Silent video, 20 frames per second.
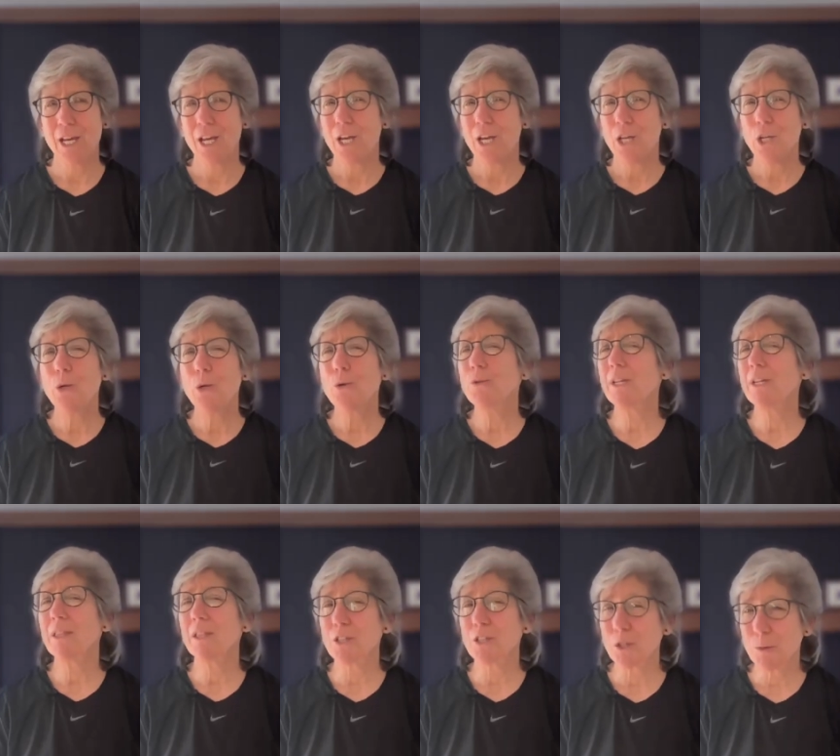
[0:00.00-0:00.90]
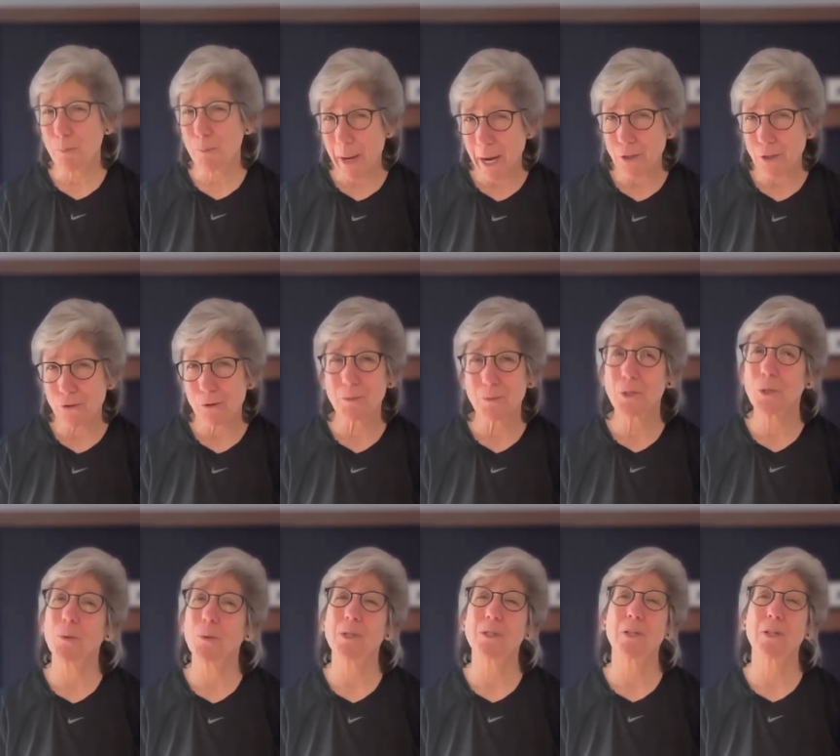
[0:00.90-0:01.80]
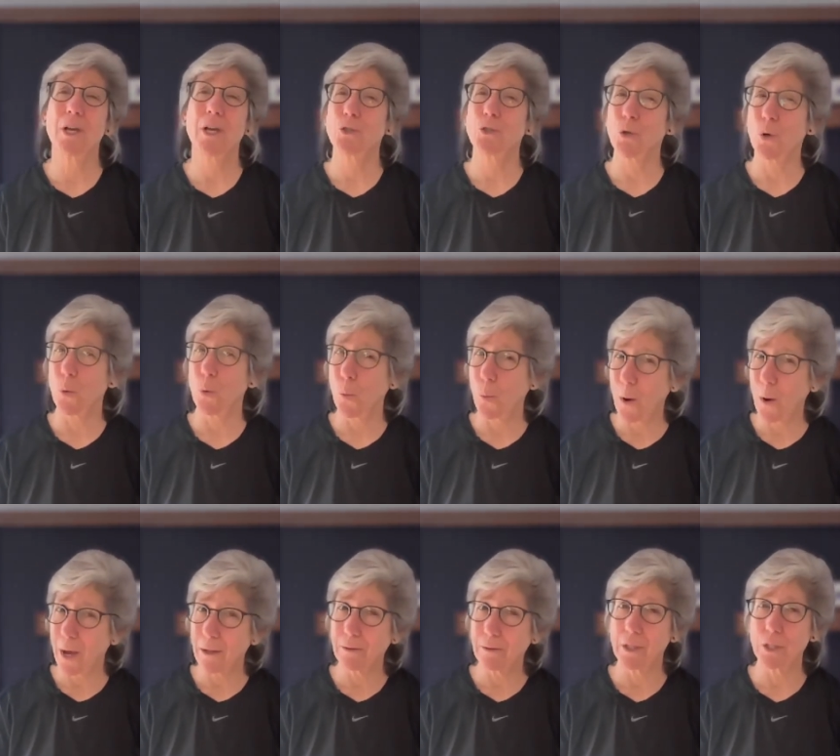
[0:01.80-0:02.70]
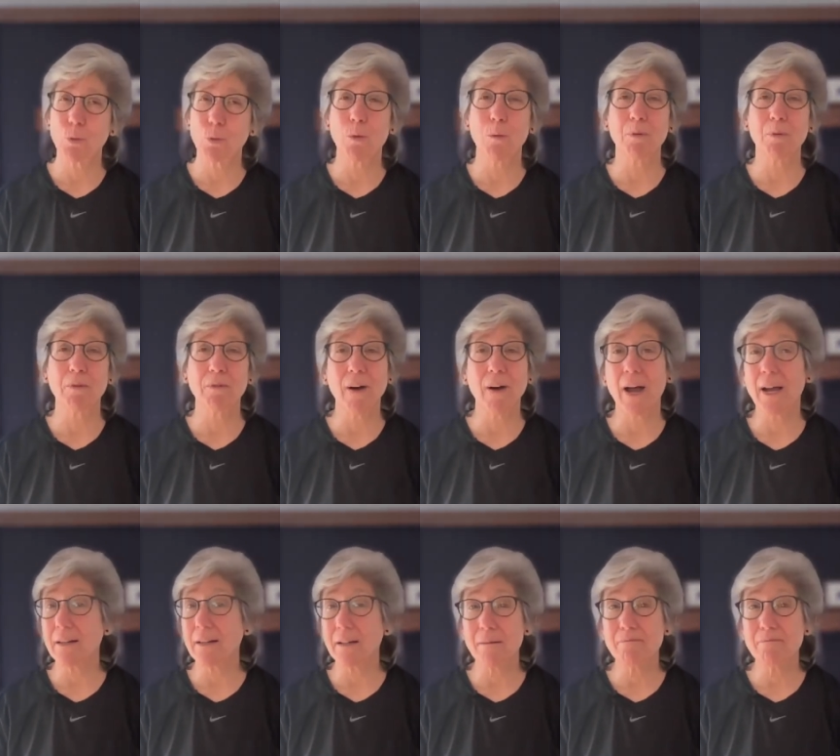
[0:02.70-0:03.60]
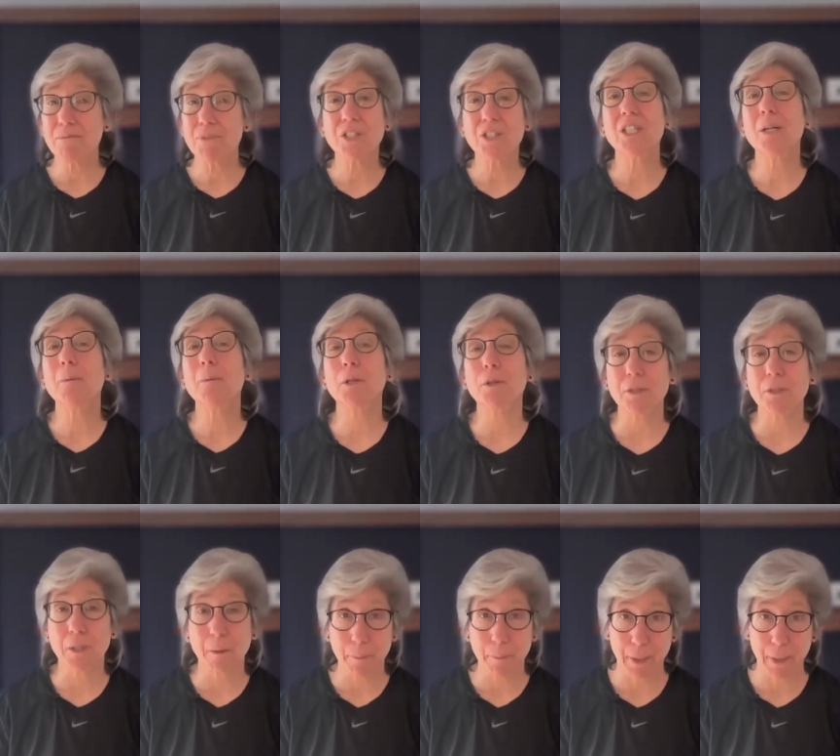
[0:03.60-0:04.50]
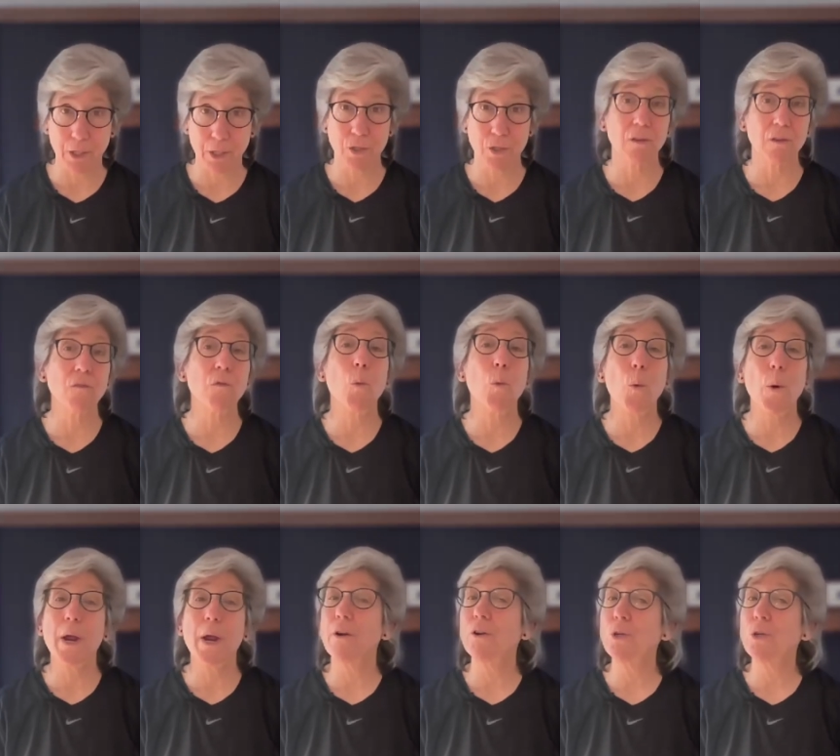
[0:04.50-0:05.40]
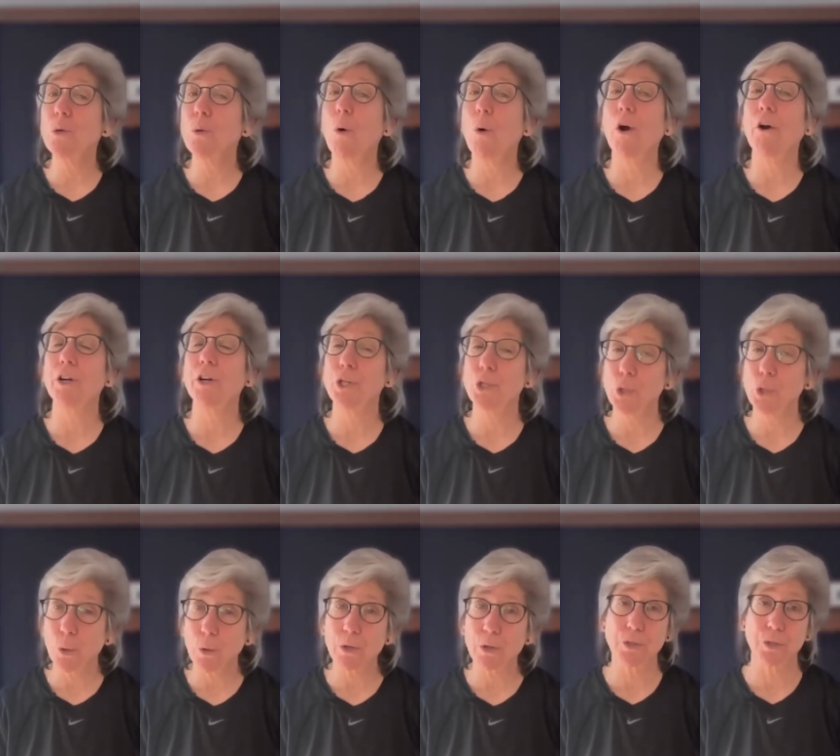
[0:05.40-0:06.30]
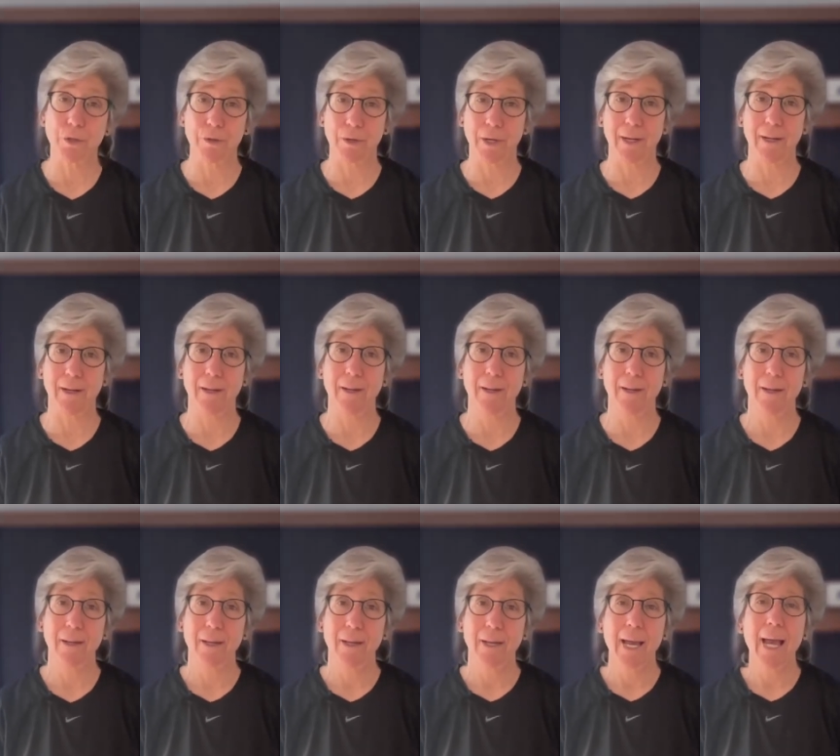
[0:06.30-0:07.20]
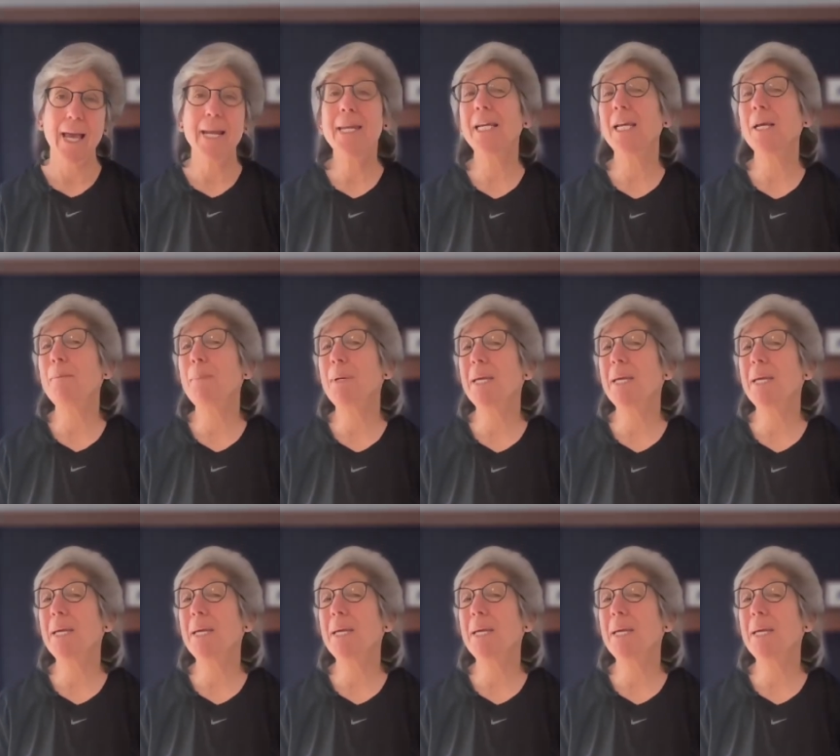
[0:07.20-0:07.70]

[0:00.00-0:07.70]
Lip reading: Using the spectrum to assess your wellness will provide a similar depiction of where you are in your journey, and it can be